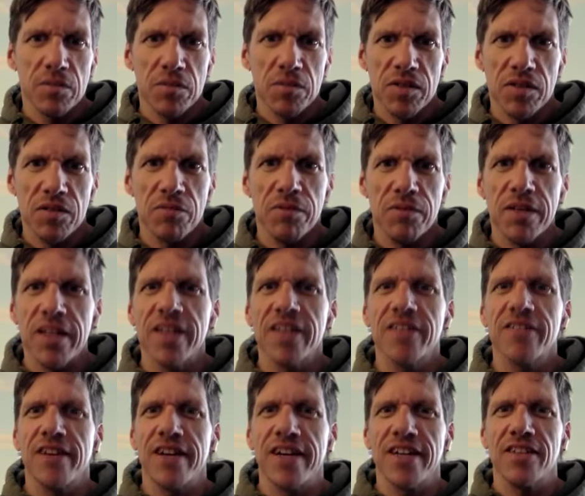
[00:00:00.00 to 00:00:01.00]
So really
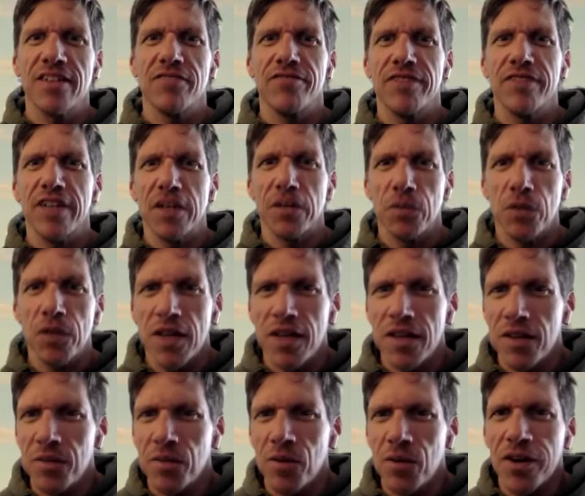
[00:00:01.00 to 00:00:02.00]
trying to figure out what are
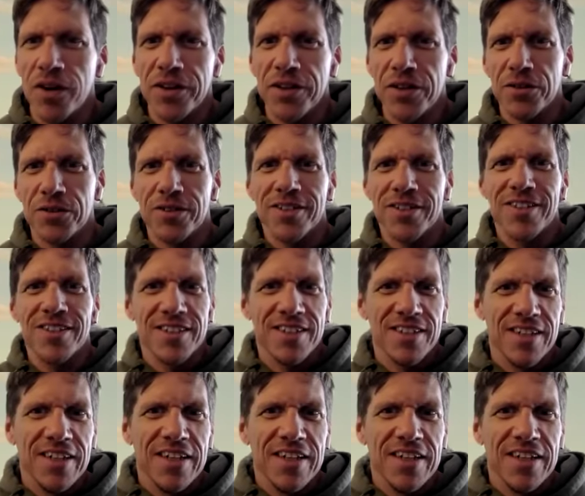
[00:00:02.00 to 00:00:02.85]
the molecules